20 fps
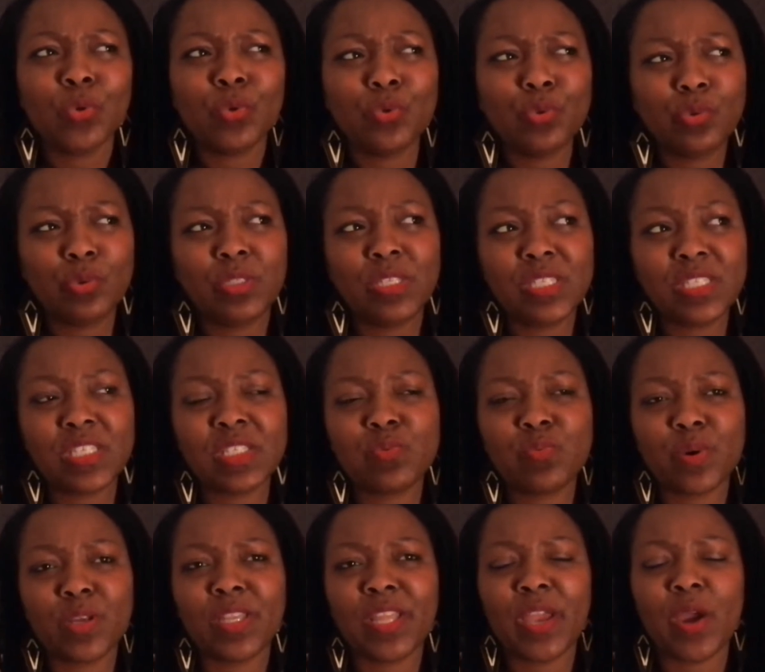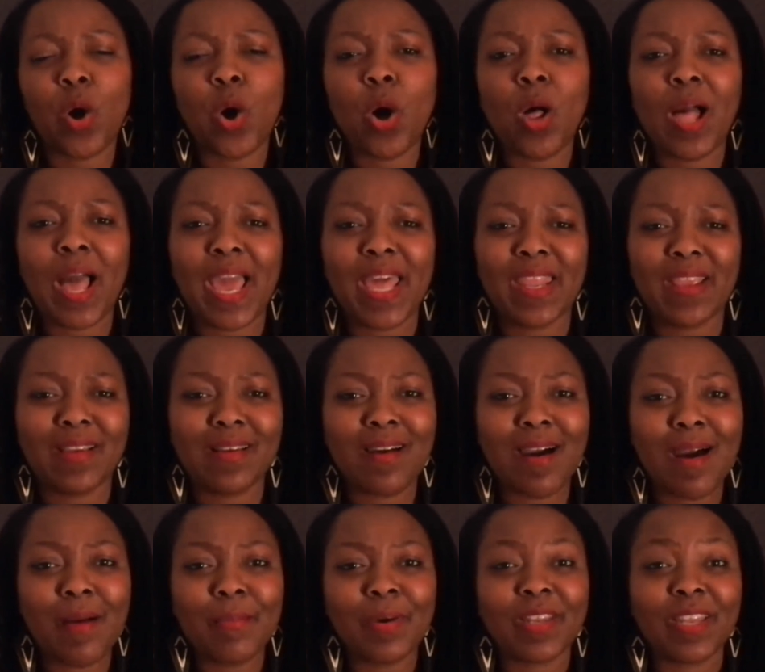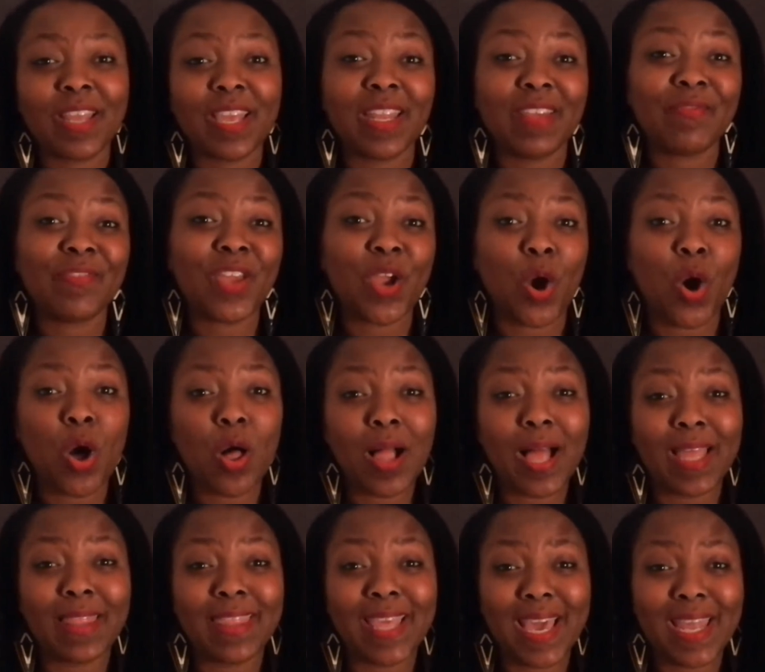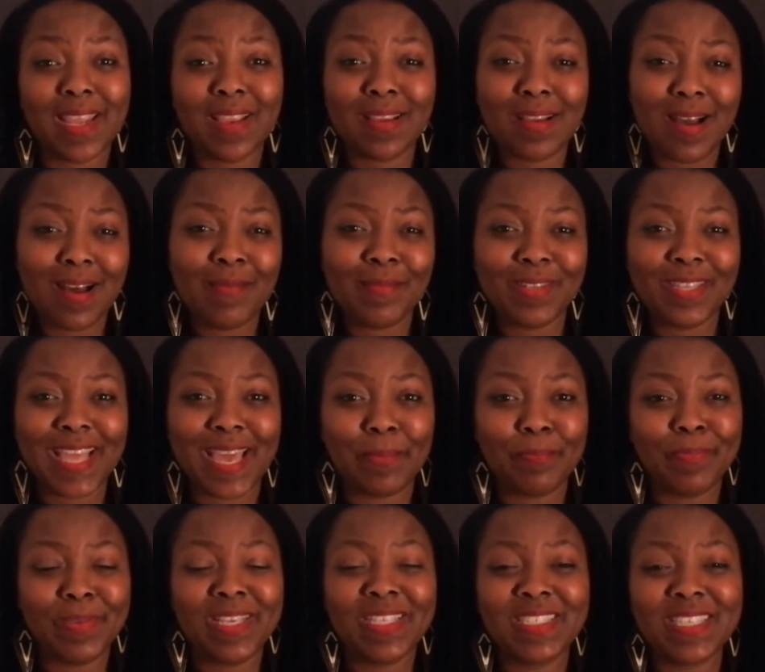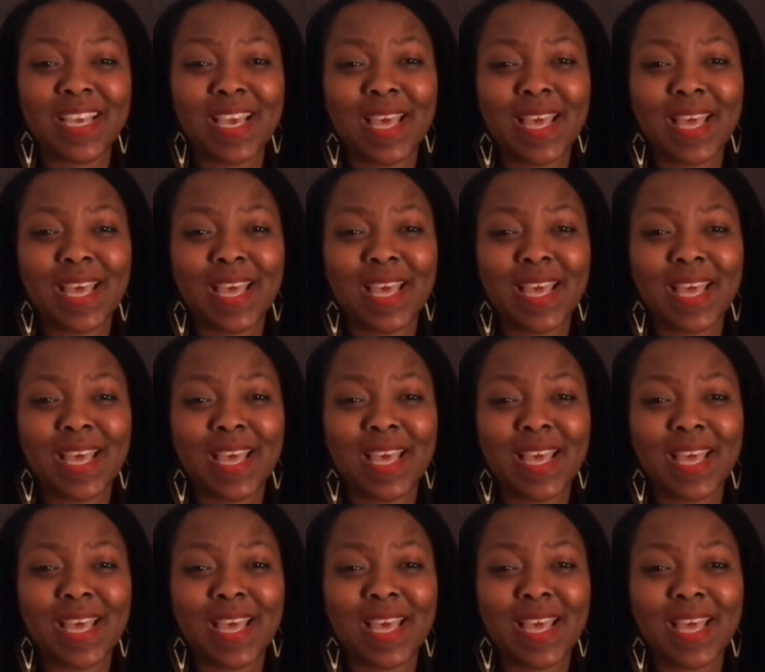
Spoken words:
Oh, this is what they all had in common. And if they all had that in common, that means